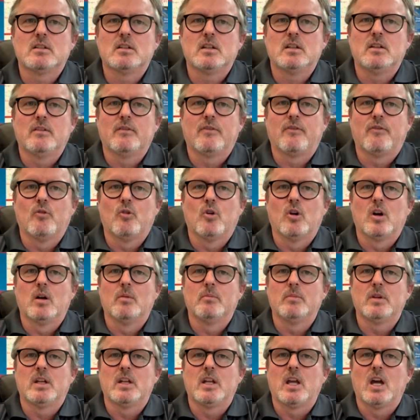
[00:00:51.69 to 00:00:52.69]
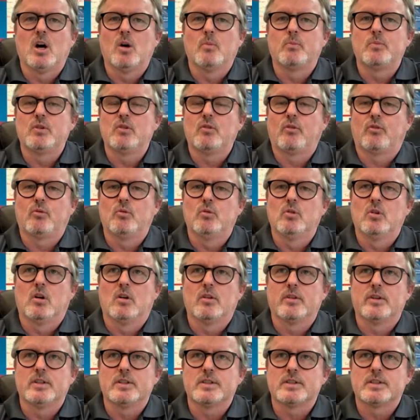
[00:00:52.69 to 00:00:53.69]
inform, and help you through
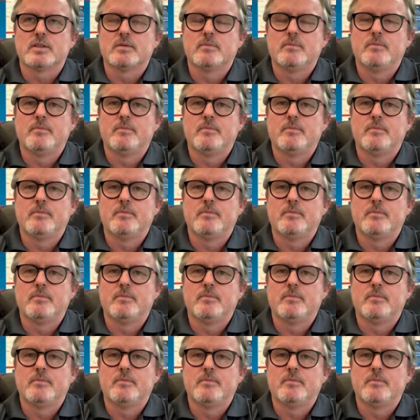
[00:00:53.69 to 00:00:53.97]
all this.